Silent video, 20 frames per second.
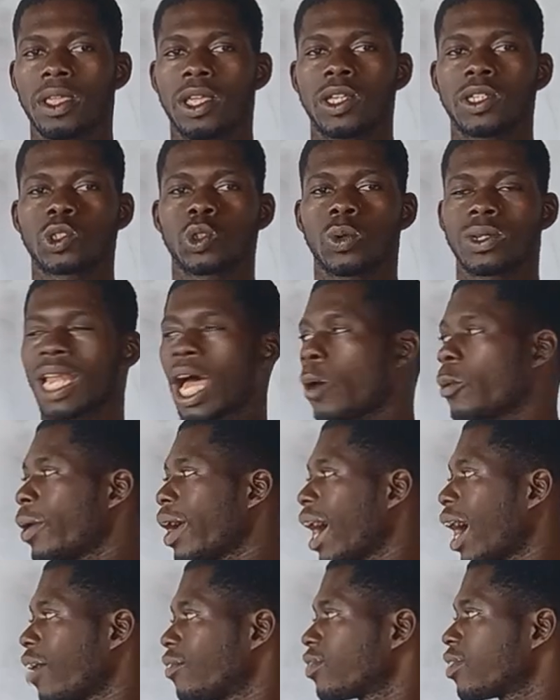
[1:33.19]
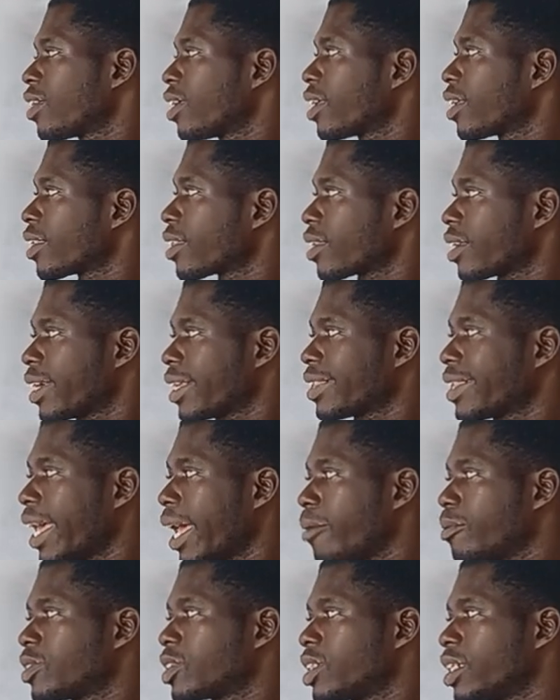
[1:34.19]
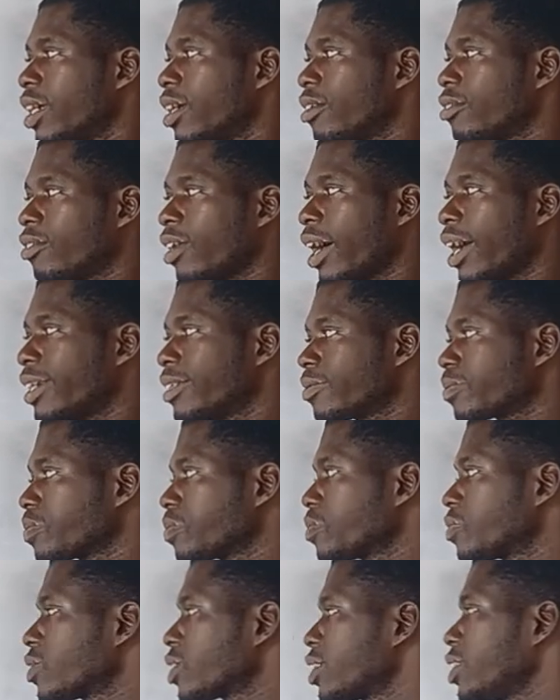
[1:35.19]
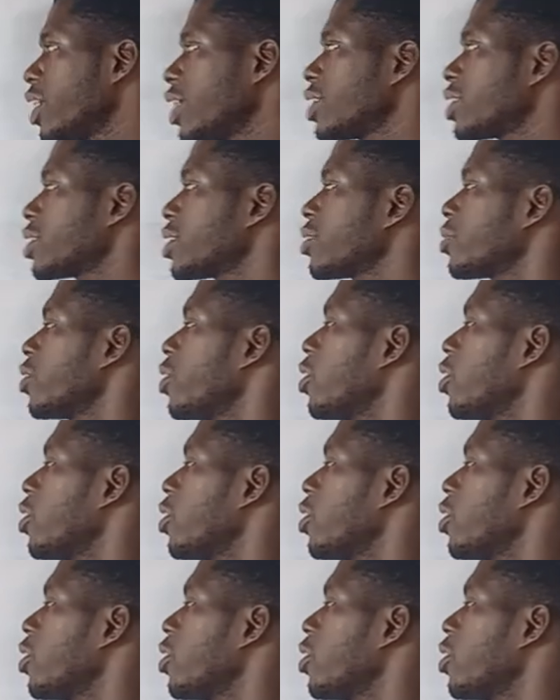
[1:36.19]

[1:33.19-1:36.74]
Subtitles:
So now we have three terms here, right? Yes.